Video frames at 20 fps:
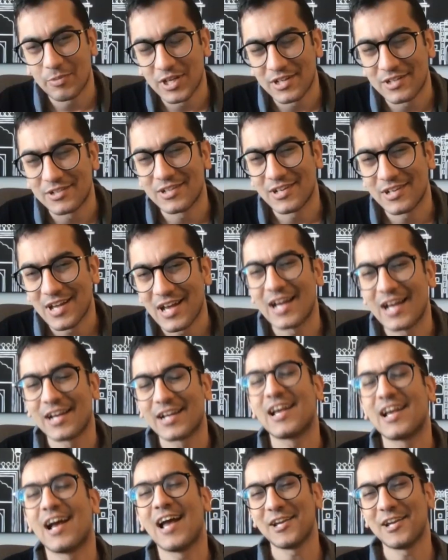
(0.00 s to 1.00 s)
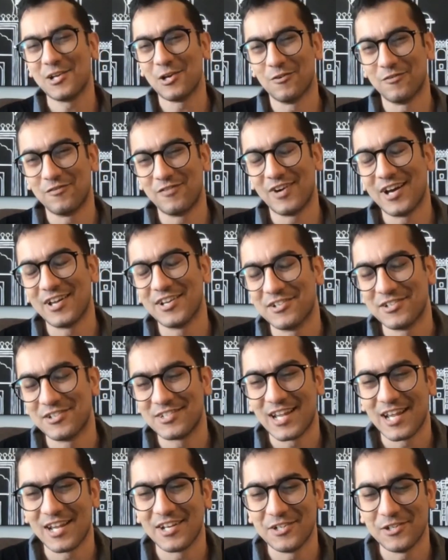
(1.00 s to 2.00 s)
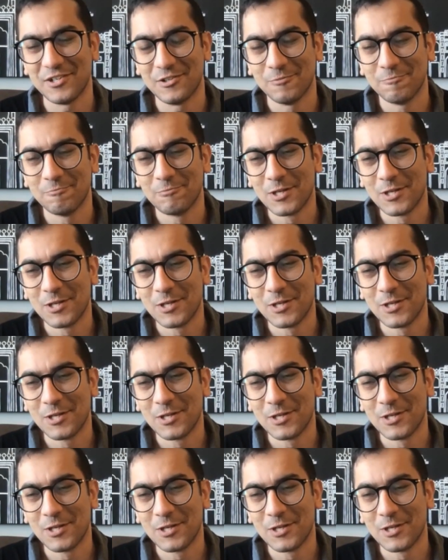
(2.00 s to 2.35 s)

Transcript: but I kind of understand you.